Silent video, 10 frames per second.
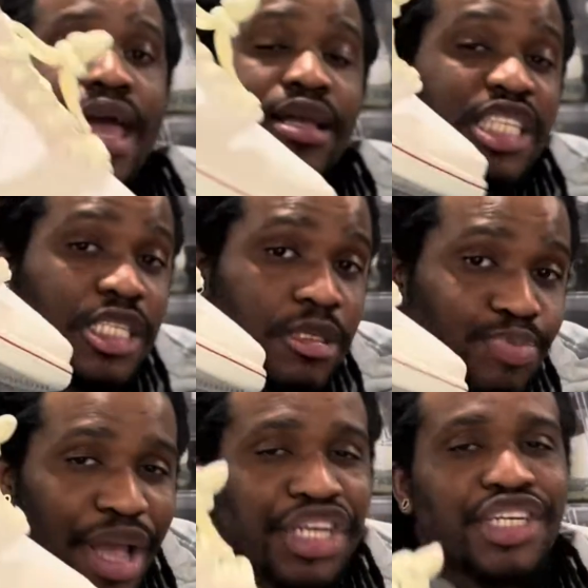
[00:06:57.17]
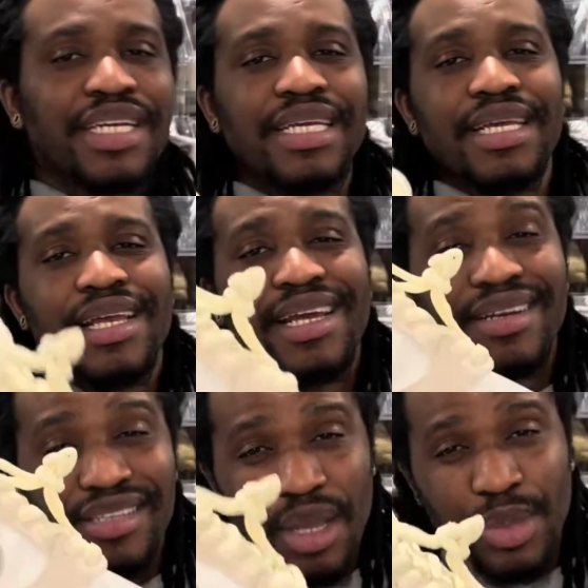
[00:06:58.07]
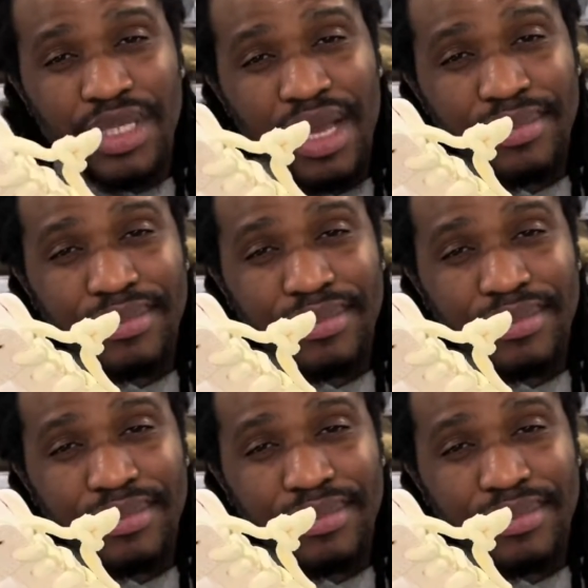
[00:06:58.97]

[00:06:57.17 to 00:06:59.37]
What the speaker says: especially in the summertime.